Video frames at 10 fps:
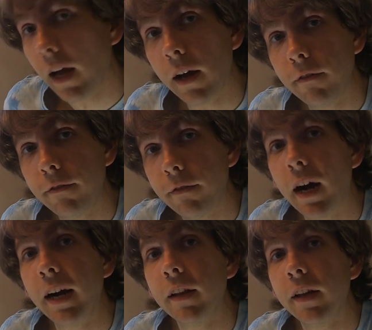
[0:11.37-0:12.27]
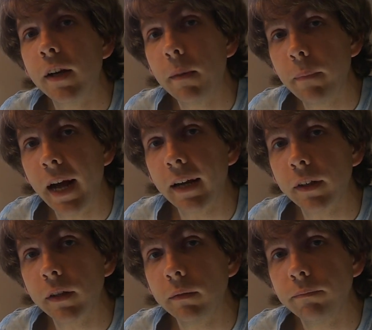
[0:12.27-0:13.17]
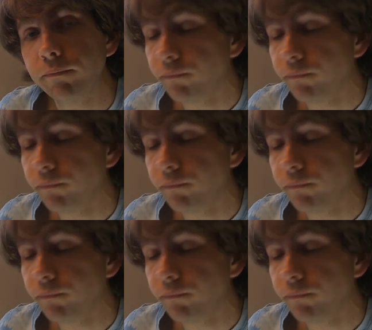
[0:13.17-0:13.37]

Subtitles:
have finally come back,